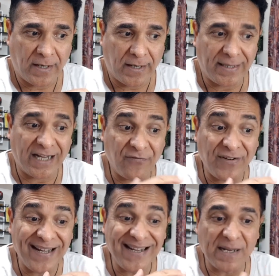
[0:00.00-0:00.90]
That
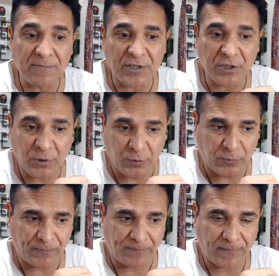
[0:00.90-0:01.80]
feeling comes into you.
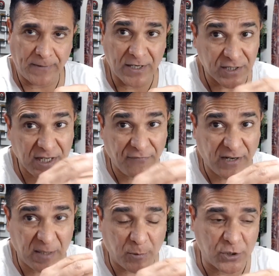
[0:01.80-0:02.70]
It's a
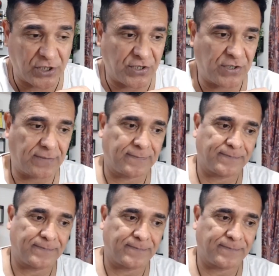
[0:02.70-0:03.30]
difficult process.